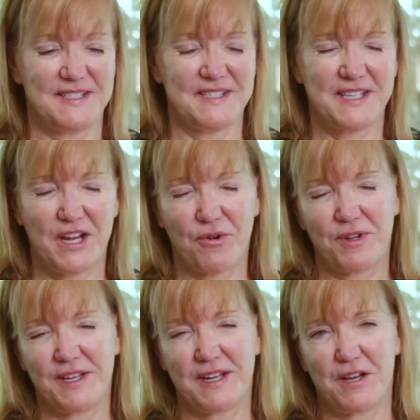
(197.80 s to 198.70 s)
his
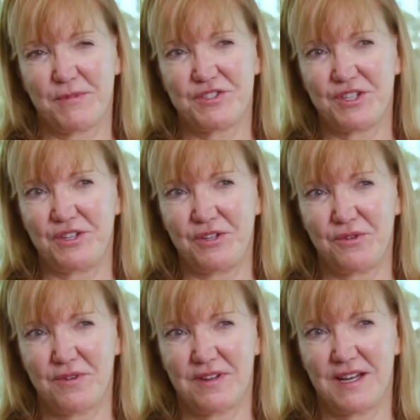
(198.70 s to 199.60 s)
integrity and how much he
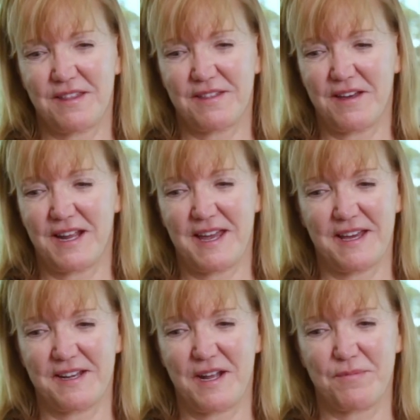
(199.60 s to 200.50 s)
knew. I thought I
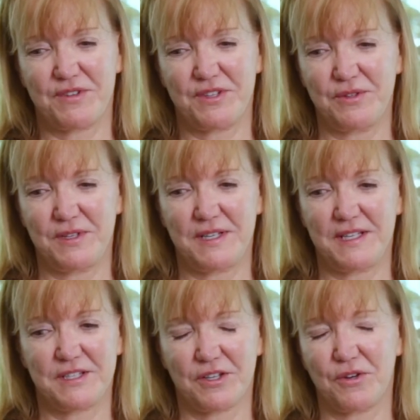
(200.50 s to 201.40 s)
had an
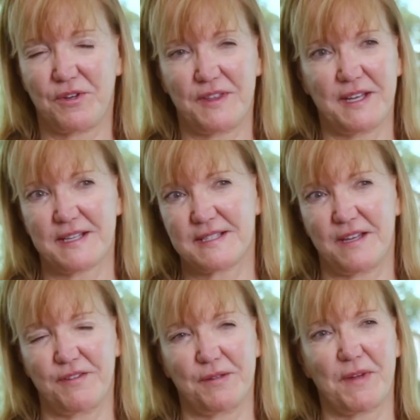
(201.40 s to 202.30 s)
opportunity to go to the next
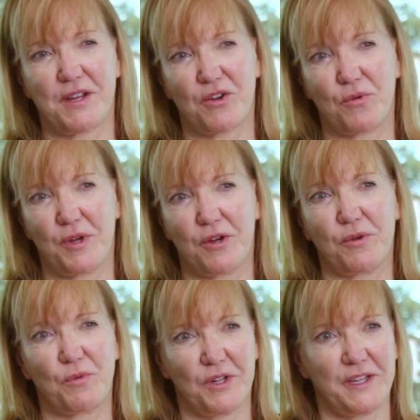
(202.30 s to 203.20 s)
level in my career
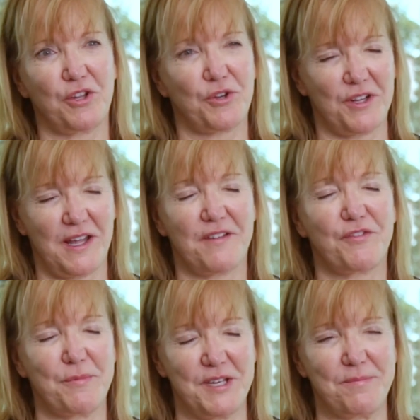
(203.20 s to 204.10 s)
and really learn a lot
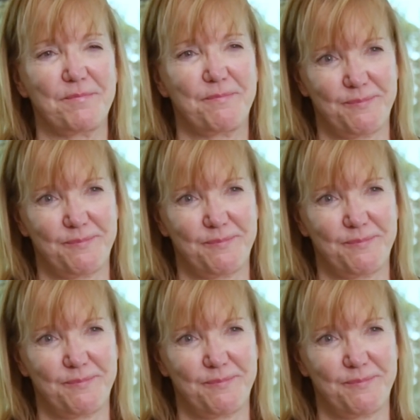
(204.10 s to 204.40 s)
from him.